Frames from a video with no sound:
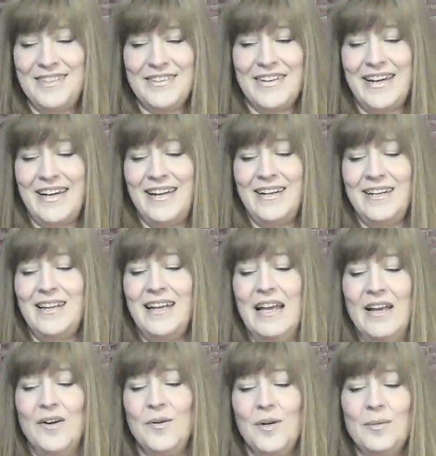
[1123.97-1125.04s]
Okay,
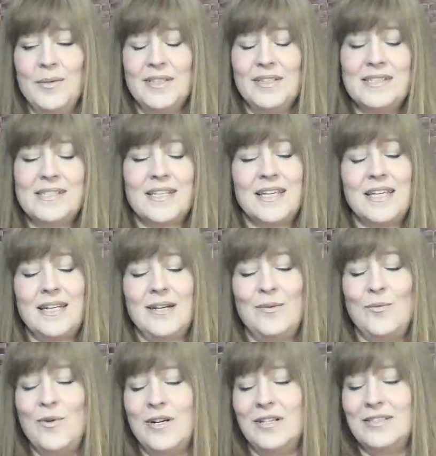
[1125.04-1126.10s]
what about this King
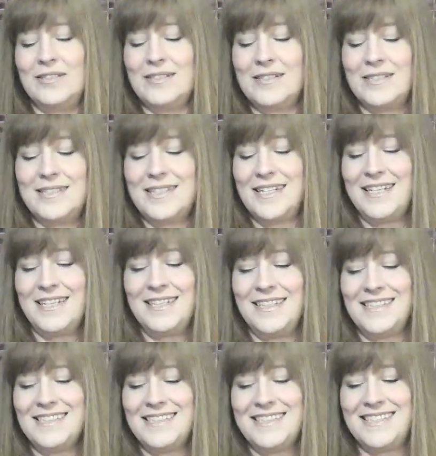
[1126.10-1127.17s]
of Wands?
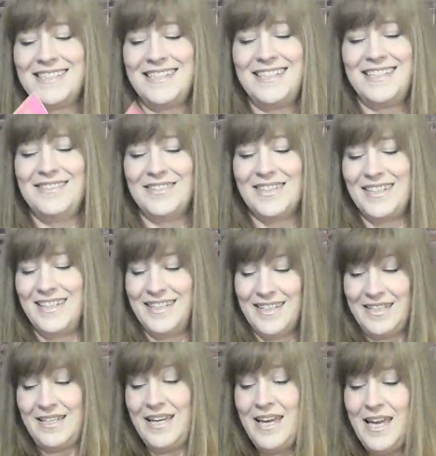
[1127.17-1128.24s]
Let's see what the
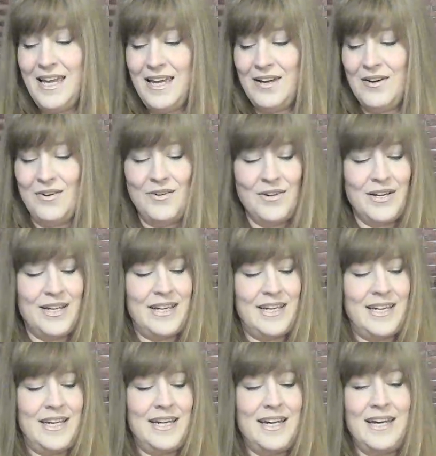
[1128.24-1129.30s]
ah,
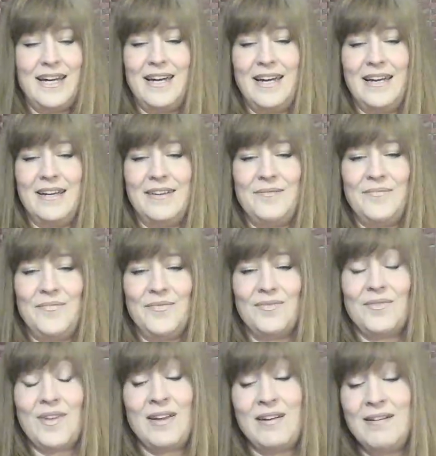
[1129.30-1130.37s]
okay.
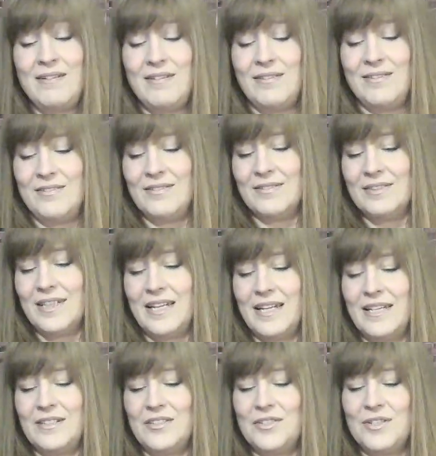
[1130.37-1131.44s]
Yeah, oh,
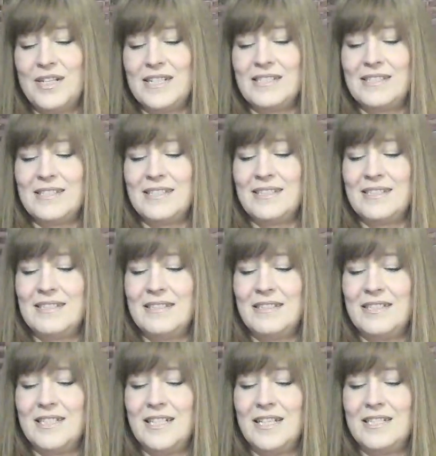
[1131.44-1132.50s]
okay. Trust. This
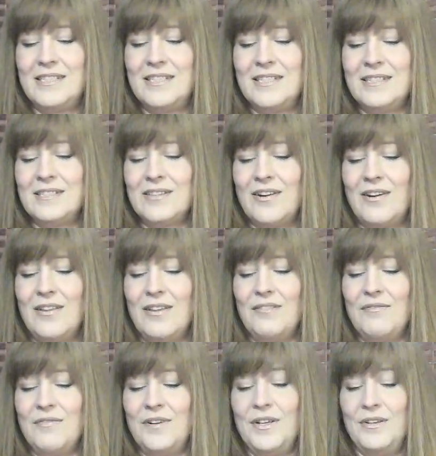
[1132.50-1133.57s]
situation is
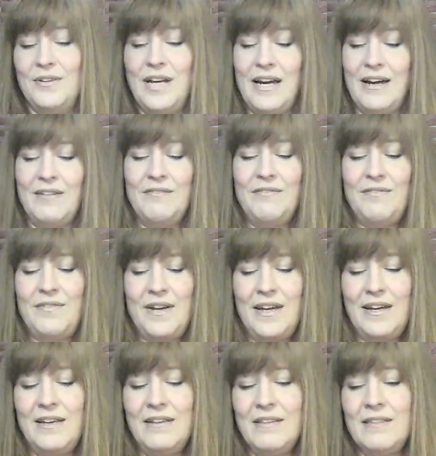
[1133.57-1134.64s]
calling for you to have
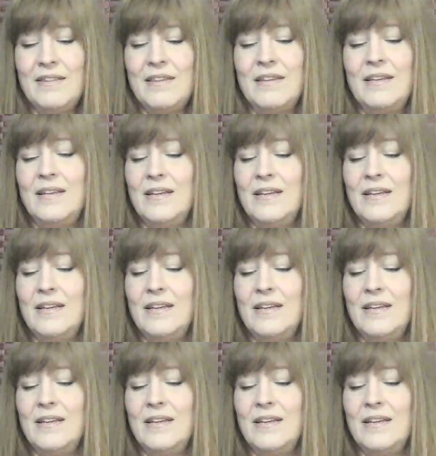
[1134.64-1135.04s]
faith.